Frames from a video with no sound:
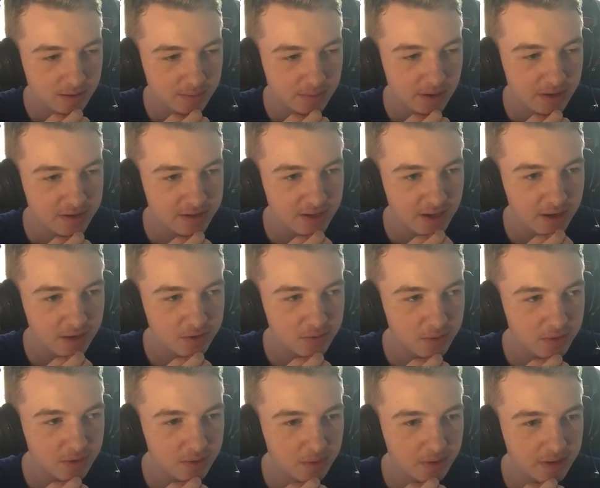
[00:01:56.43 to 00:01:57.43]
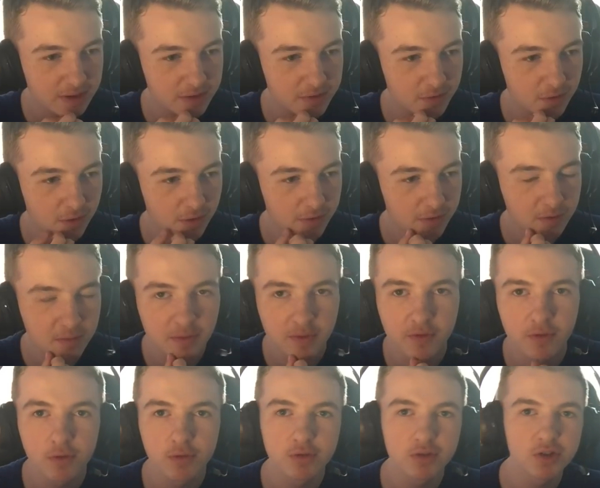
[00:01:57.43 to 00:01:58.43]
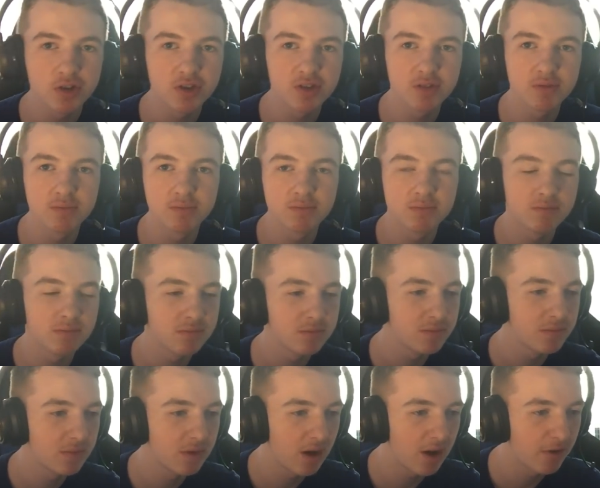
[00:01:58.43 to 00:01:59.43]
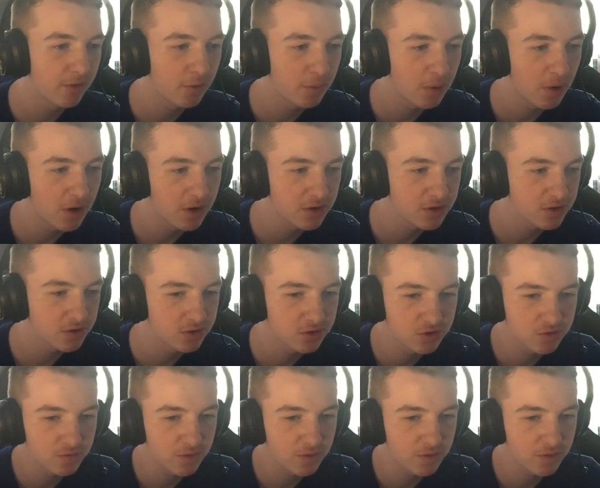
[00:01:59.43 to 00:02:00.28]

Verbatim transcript: I was, I was wondering why there's four of them. I thought it was just some other person, just